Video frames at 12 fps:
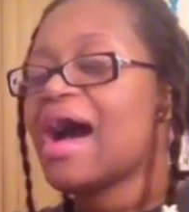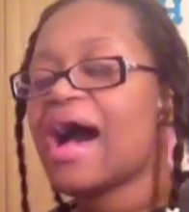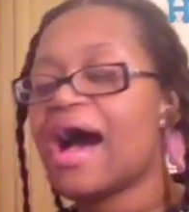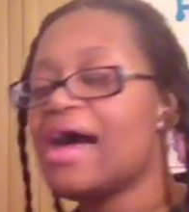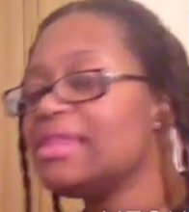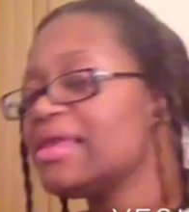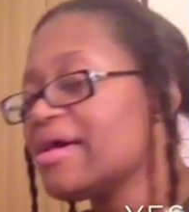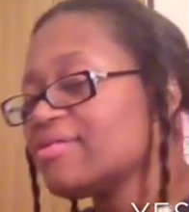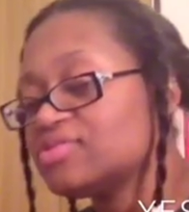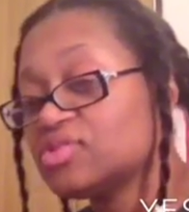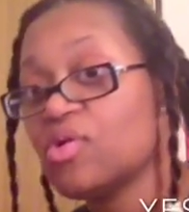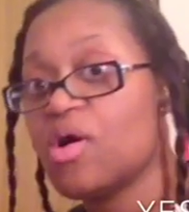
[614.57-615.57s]
I laughed
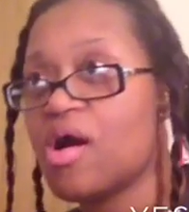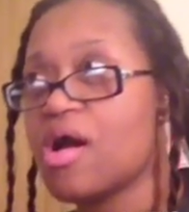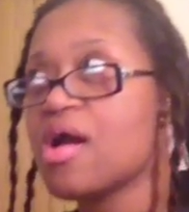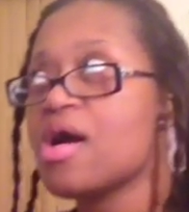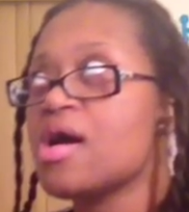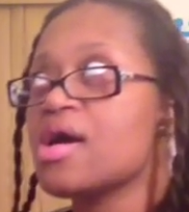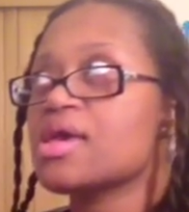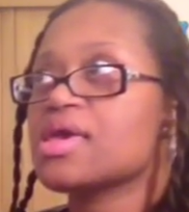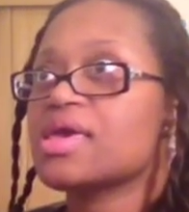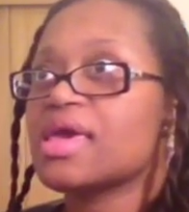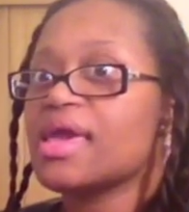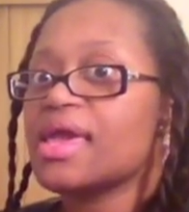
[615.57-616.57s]
so hard.
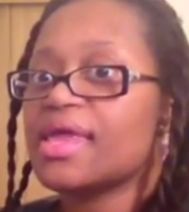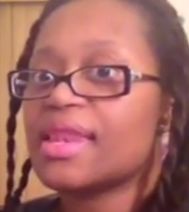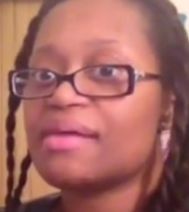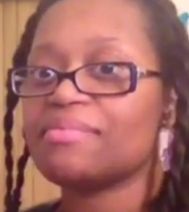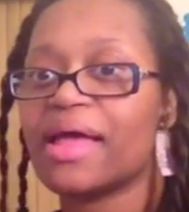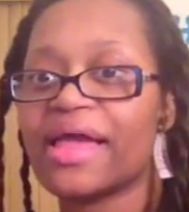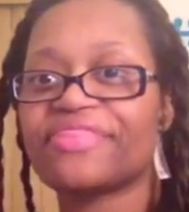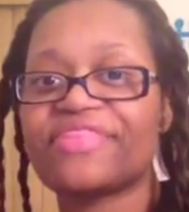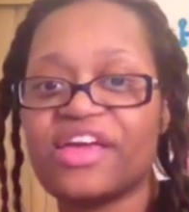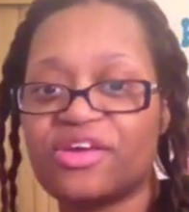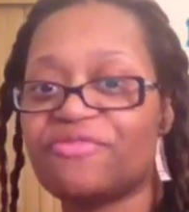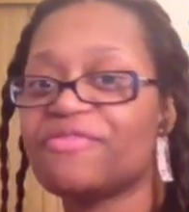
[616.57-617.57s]
Again, I'm like,
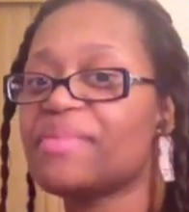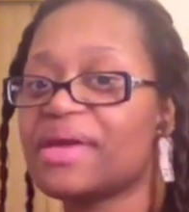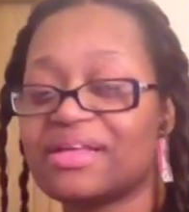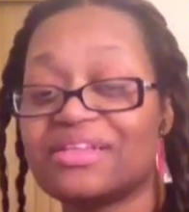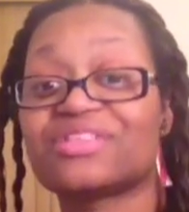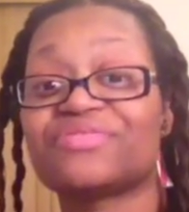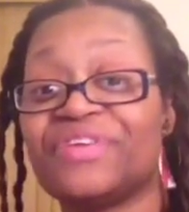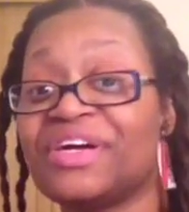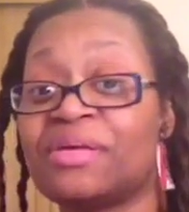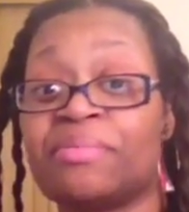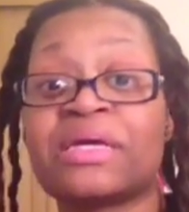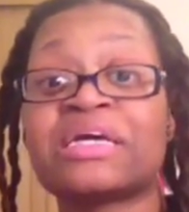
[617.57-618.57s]
thank you for making this
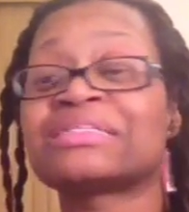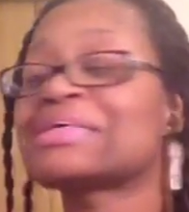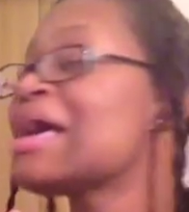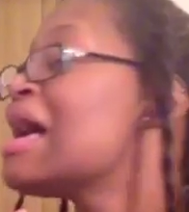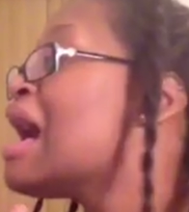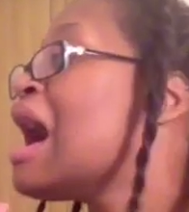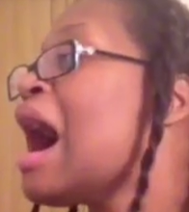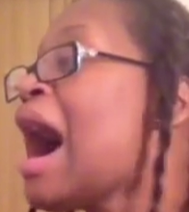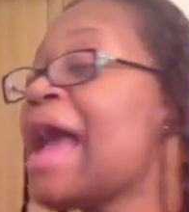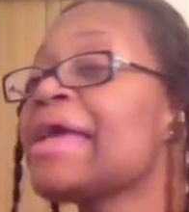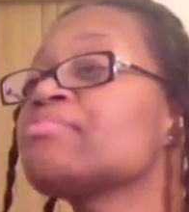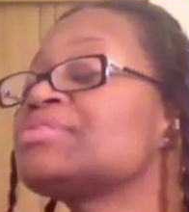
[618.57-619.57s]
funny because
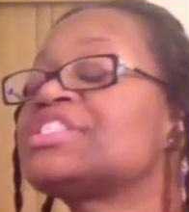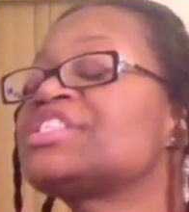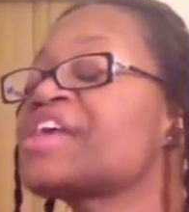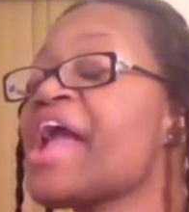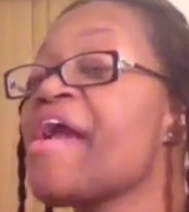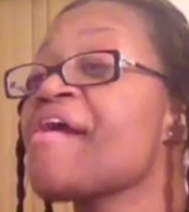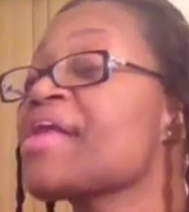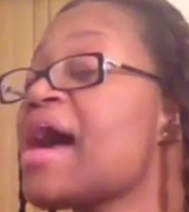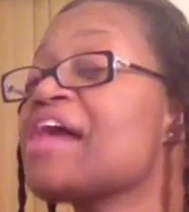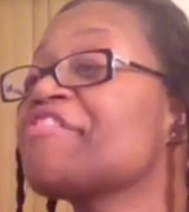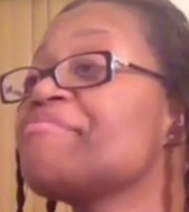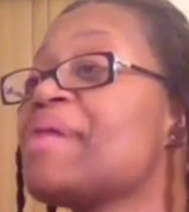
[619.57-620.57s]
I am scared
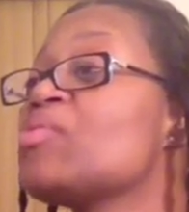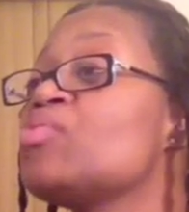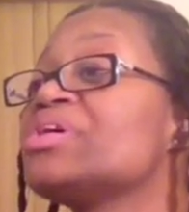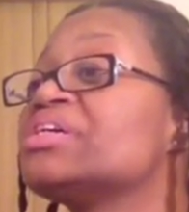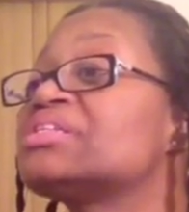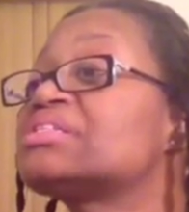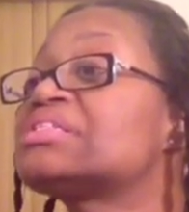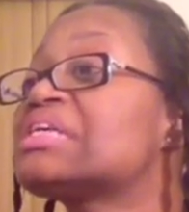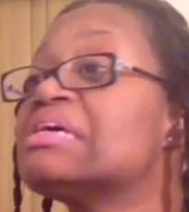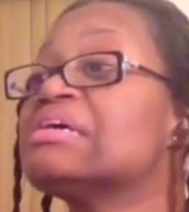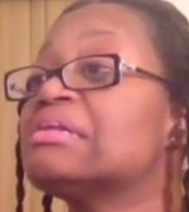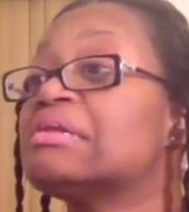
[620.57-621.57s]
out of my wits.
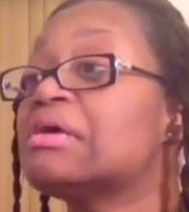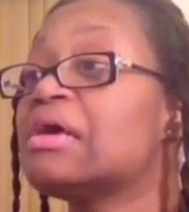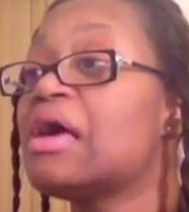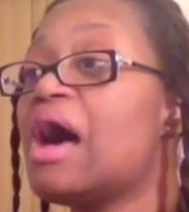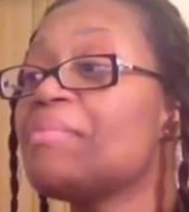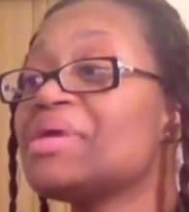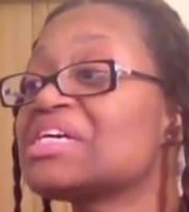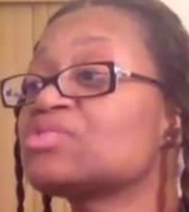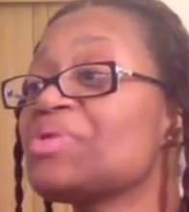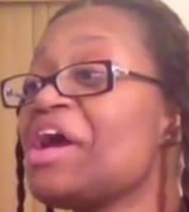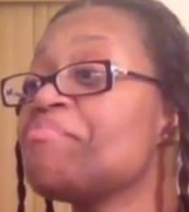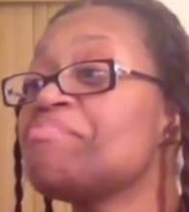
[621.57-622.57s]
I mean, because
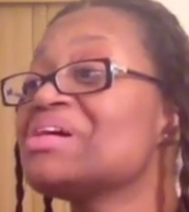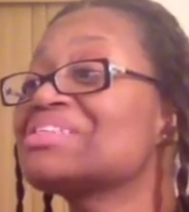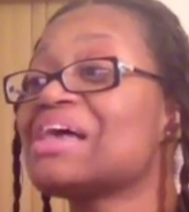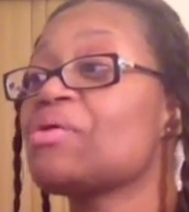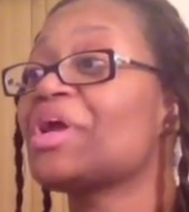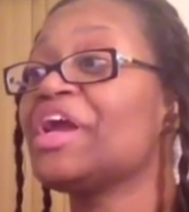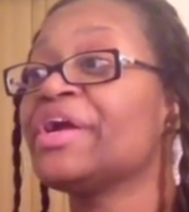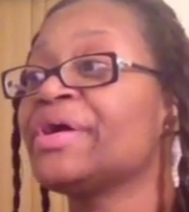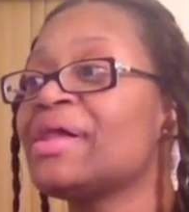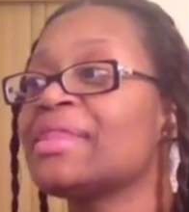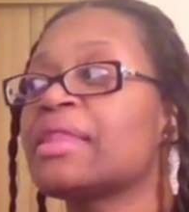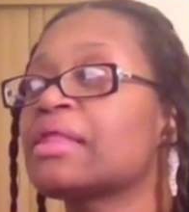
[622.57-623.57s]
we have bugs out
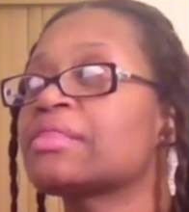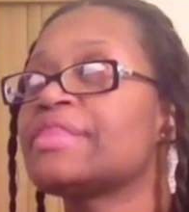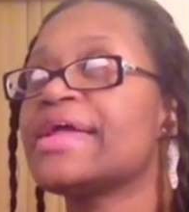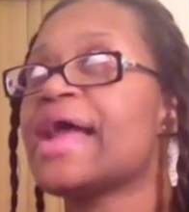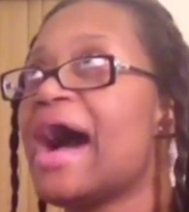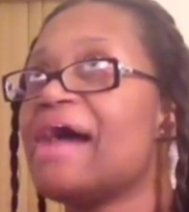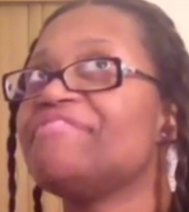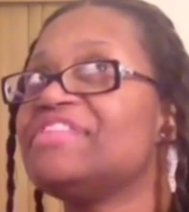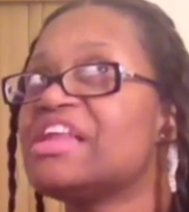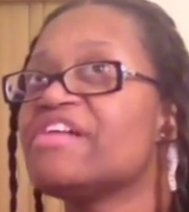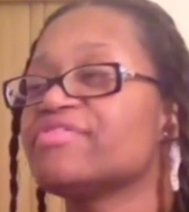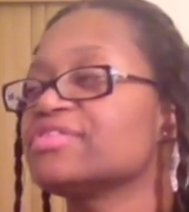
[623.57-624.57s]
here that I've
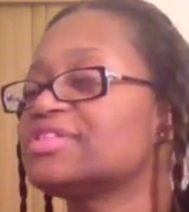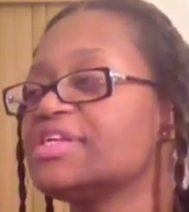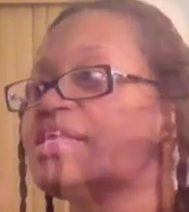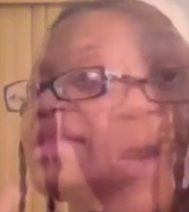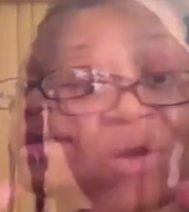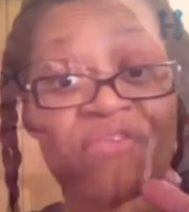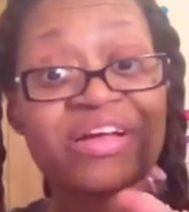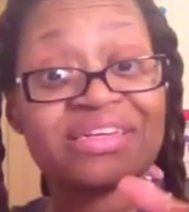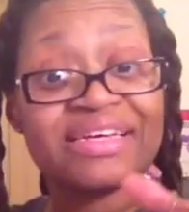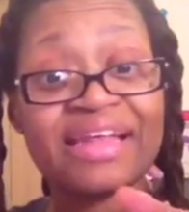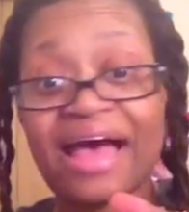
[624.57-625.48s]
never seen. However, I did